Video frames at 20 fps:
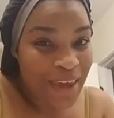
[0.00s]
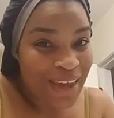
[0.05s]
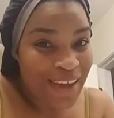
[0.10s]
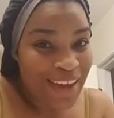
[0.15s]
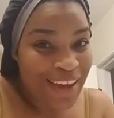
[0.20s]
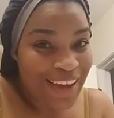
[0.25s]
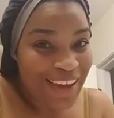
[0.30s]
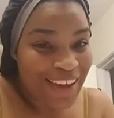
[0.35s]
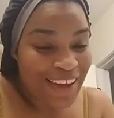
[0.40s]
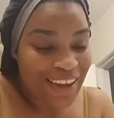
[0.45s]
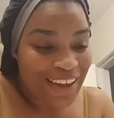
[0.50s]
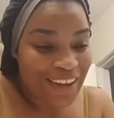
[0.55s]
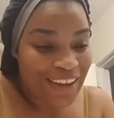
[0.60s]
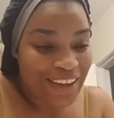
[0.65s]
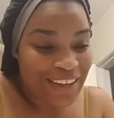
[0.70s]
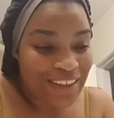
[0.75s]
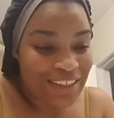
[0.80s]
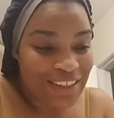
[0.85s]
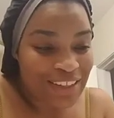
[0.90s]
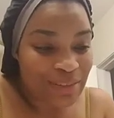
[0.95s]

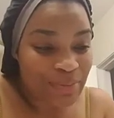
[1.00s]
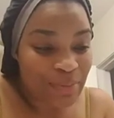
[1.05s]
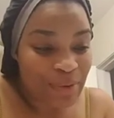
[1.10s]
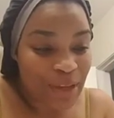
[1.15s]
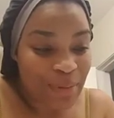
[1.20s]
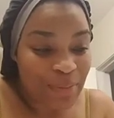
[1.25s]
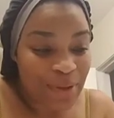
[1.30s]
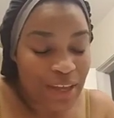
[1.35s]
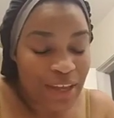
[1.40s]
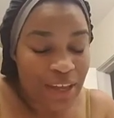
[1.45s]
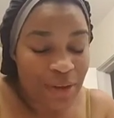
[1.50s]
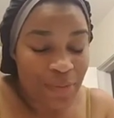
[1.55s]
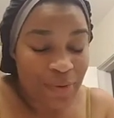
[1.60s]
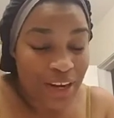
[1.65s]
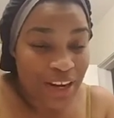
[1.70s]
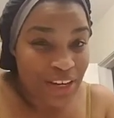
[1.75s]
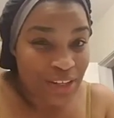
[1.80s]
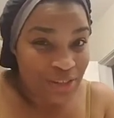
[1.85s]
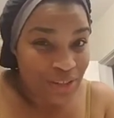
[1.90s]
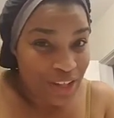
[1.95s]
And maybe when
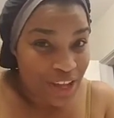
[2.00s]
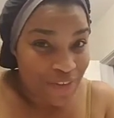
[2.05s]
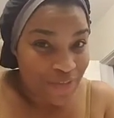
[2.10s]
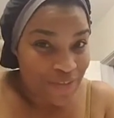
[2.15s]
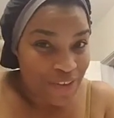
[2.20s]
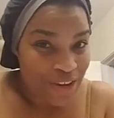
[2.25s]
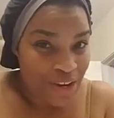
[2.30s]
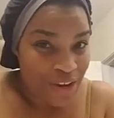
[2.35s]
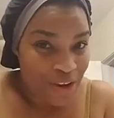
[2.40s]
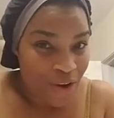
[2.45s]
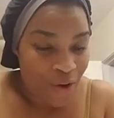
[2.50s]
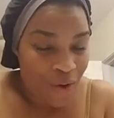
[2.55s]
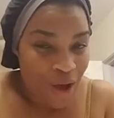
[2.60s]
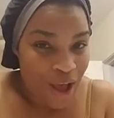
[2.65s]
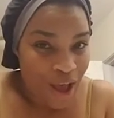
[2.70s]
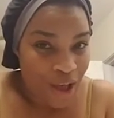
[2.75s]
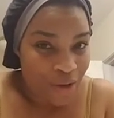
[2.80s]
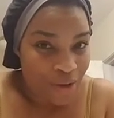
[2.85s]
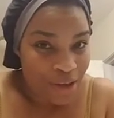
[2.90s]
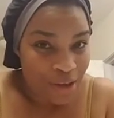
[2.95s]
I do that video,
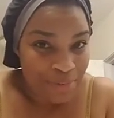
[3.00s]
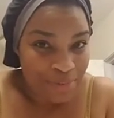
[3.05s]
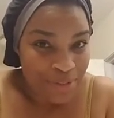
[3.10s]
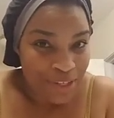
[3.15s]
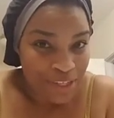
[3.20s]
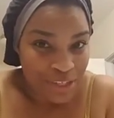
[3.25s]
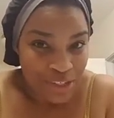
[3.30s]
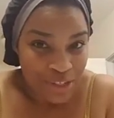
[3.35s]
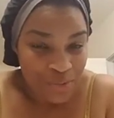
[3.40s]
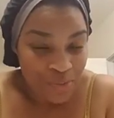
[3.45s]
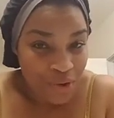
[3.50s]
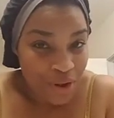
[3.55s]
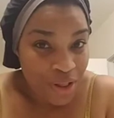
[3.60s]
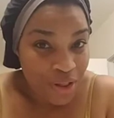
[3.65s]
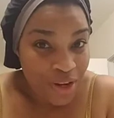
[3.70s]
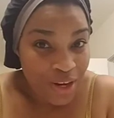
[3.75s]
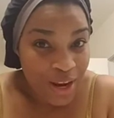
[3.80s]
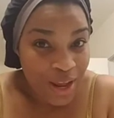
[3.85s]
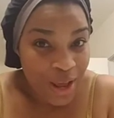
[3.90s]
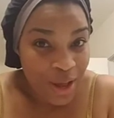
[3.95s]
I'll update you all
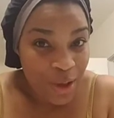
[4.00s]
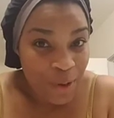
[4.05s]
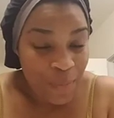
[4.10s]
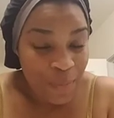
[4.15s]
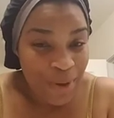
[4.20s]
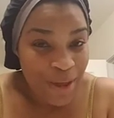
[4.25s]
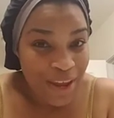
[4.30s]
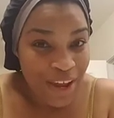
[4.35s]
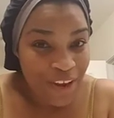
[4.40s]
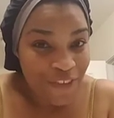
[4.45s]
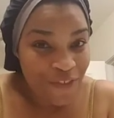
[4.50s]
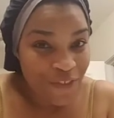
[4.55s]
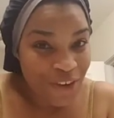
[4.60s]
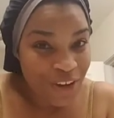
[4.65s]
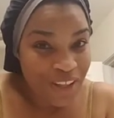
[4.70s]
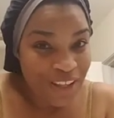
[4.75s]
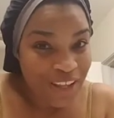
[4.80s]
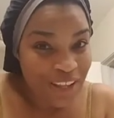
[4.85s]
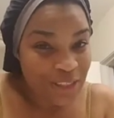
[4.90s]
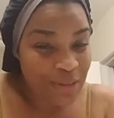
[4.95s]
on how my
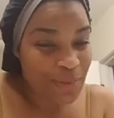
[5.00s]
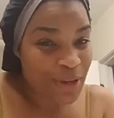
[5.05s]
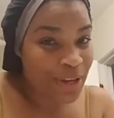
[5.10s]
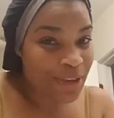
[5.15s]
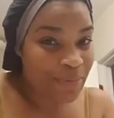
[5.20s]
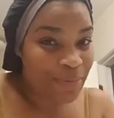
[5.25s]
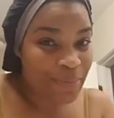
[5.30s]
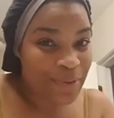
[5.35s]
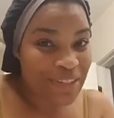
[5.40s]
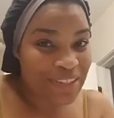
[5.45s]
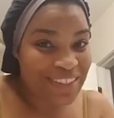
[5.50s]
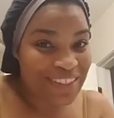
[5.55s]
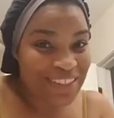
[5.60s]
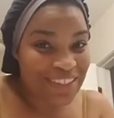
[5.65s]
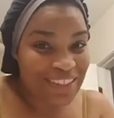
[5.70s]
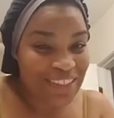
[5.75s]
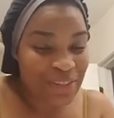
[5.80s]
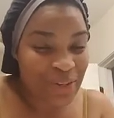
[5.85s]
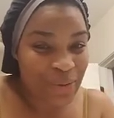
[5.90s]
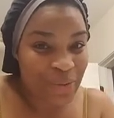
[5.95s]
freelance makeup business
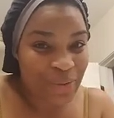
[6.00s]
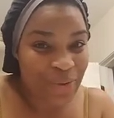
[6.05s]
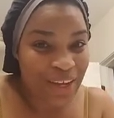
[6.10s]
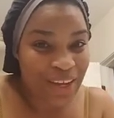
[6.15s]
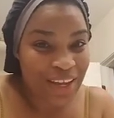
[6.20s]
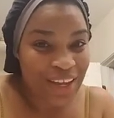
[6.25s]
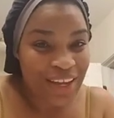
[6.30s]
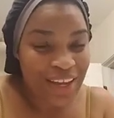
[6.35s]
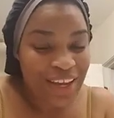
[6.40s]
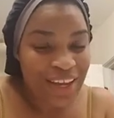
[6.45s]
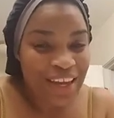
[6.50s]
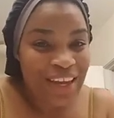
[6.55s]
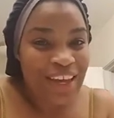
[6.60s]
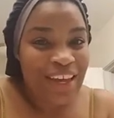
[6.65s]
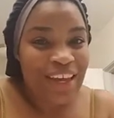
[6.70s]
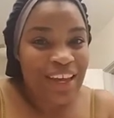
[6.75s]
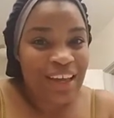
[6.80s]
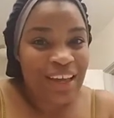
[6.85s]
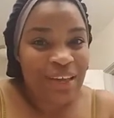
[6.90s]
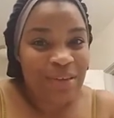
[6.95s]
is going.
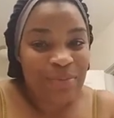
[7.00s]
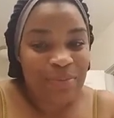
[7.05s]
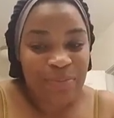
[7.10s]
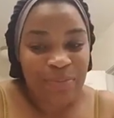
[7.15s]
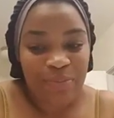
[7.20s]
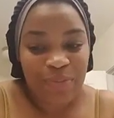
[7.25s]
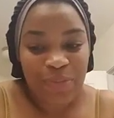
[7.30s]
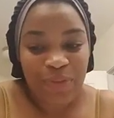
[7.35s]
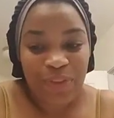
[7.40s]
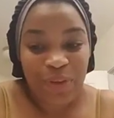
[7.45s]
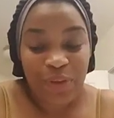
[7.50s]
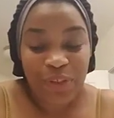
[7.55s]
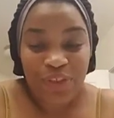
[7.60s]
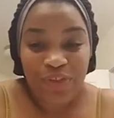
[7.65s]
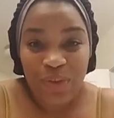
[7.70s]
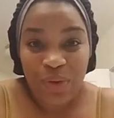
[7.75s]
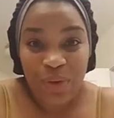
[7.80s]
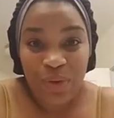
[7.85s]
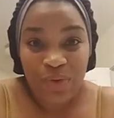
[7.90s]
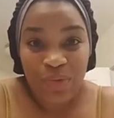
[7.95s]
Those of
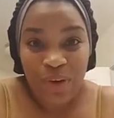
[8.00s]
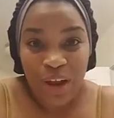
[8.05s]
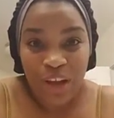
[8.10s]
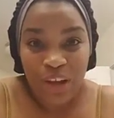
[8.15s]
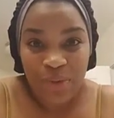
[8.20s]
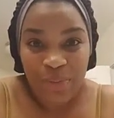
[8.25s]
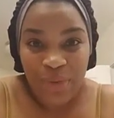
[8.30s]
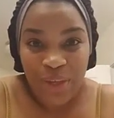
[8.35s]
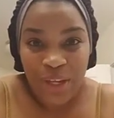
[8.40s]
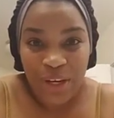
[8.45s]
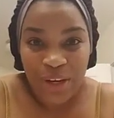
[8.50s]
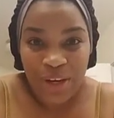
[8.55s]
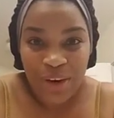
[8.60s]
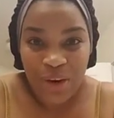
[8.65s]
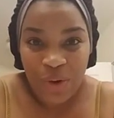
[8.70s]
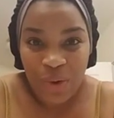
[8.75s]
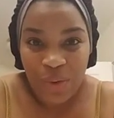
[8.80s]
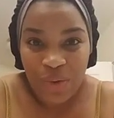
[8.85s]
you who follow me know